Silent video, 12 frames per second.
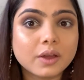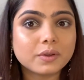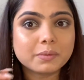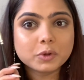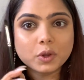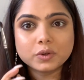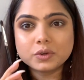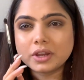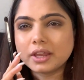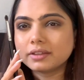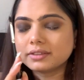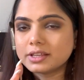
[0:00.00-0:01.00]
I'm going to
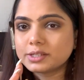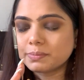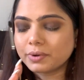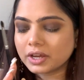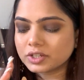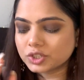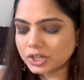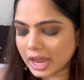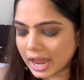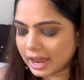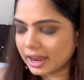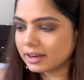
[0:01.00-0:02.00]
take this brush
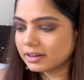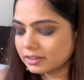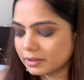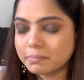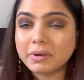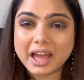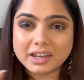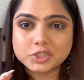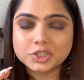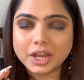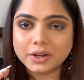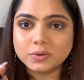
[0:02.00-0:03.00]
and the black
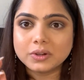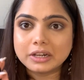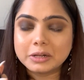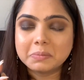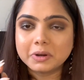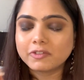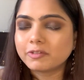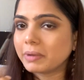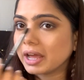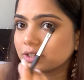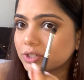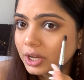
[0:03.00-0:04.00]
shadow, a little bit of
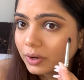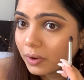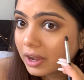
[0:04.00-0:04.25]
black shadow,